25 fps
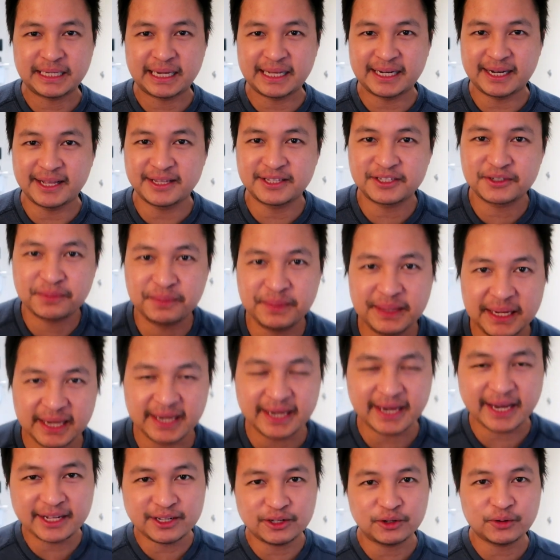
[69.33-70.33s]
channel. It's me
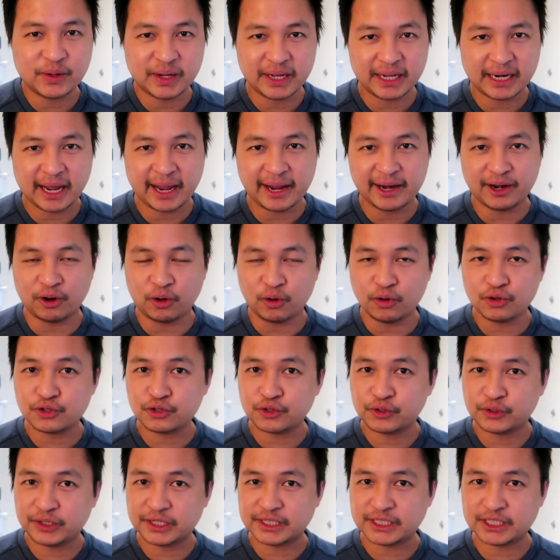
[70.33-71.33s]
again, Kuera. I'm
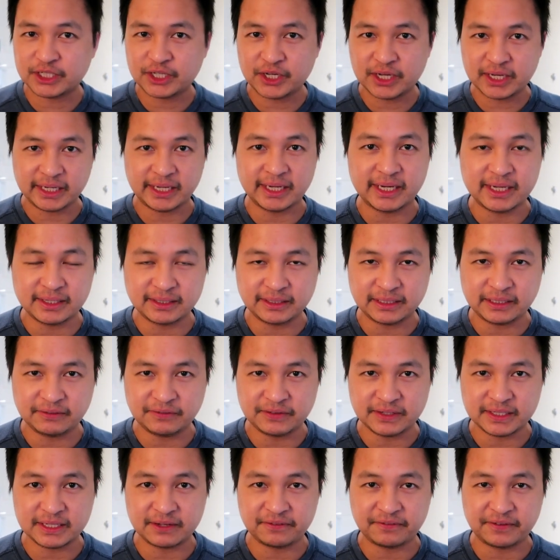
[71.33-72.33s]
also known as Kigil
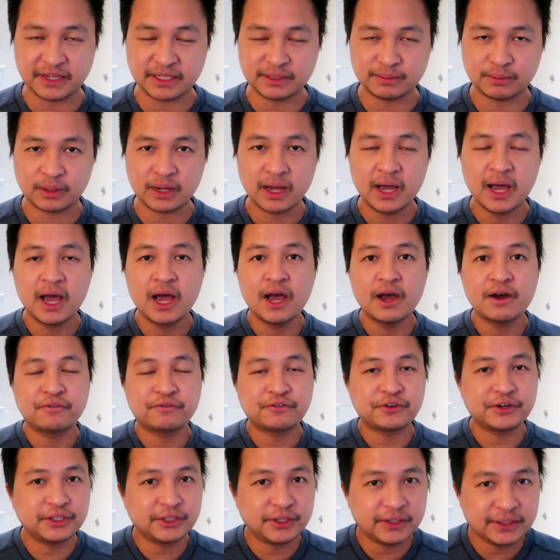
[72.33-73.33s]
TV sa Facebook.
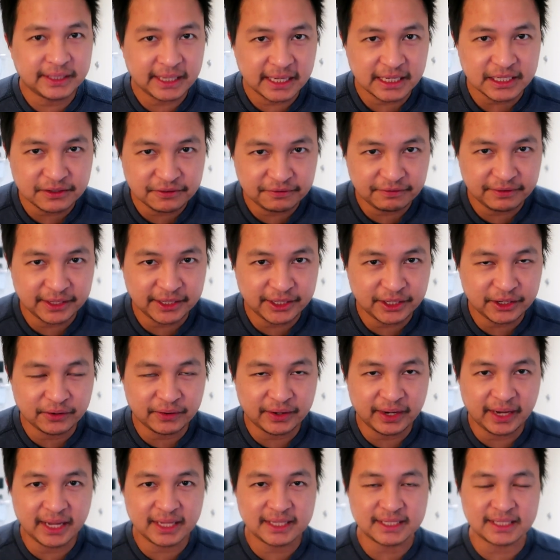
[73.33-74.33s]
For today's video,
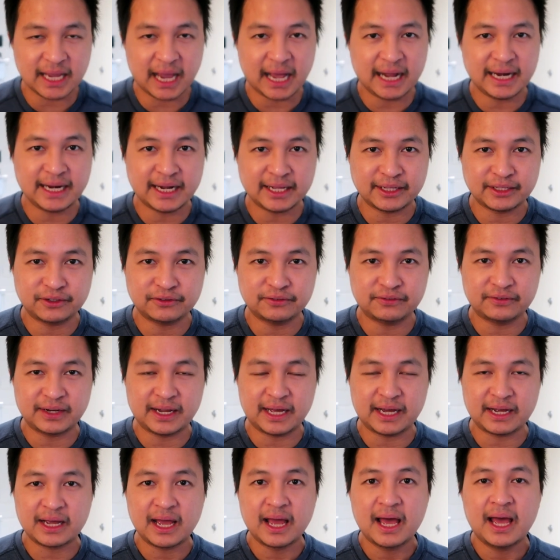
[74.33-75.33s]
it's another
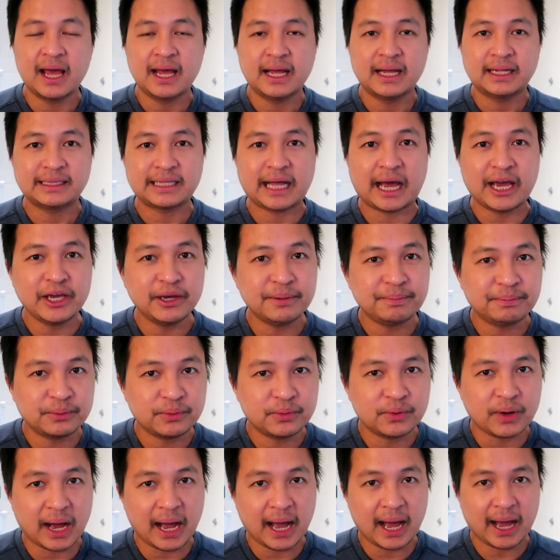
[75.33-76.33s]
vlog. Tayo
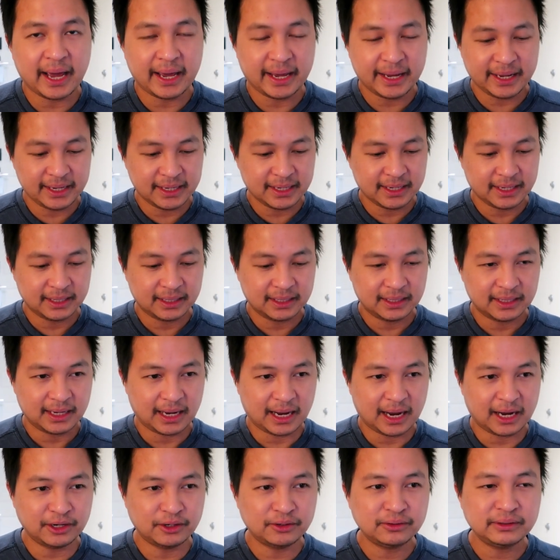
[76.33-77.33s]
po ay,
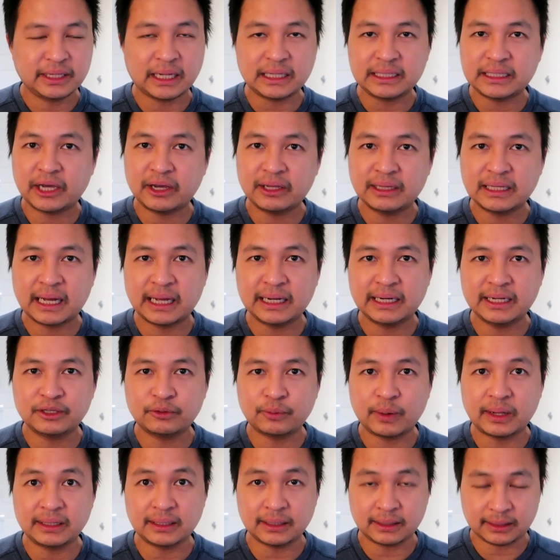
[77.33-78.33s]
anong date yun, honey?
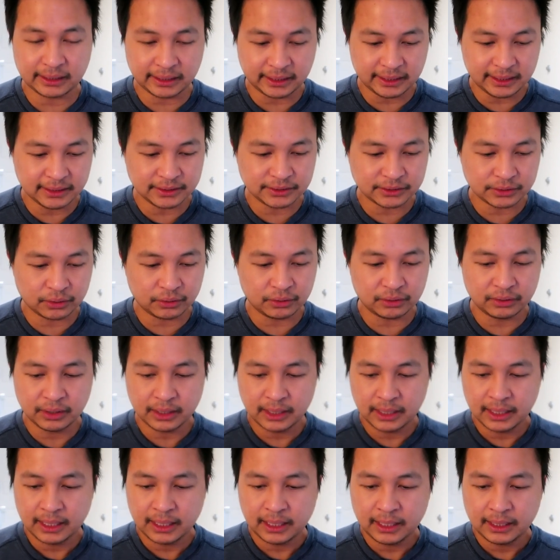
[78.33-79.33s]
23.
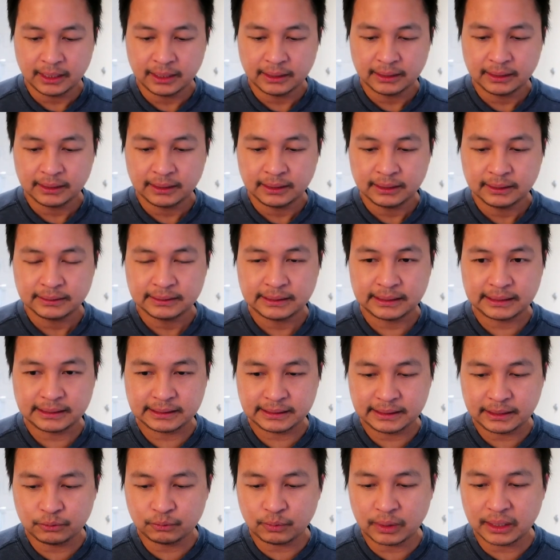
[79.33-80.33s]
So,
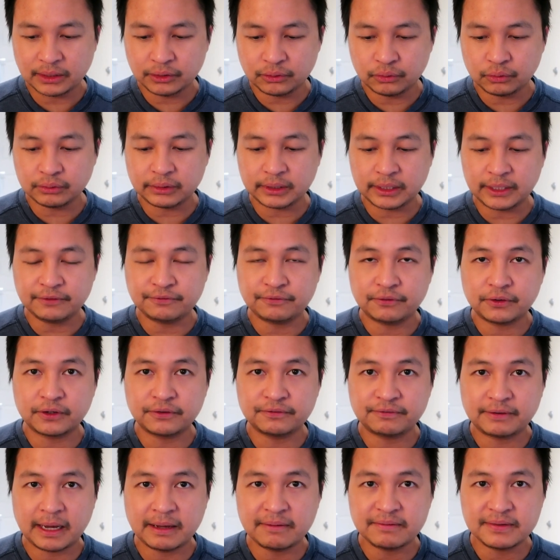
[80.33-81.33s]
16, 1, 2, 3,
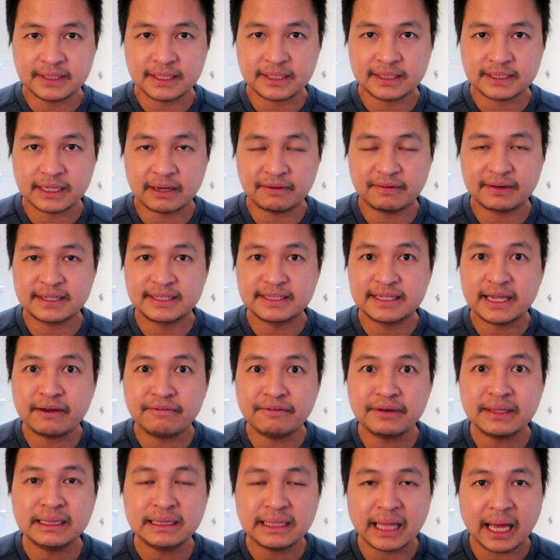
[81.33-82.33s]
4, 5, 6,
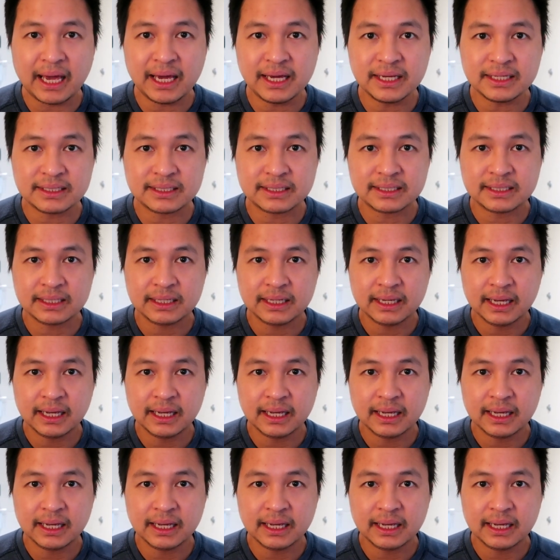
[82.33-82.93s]
7. 7 days!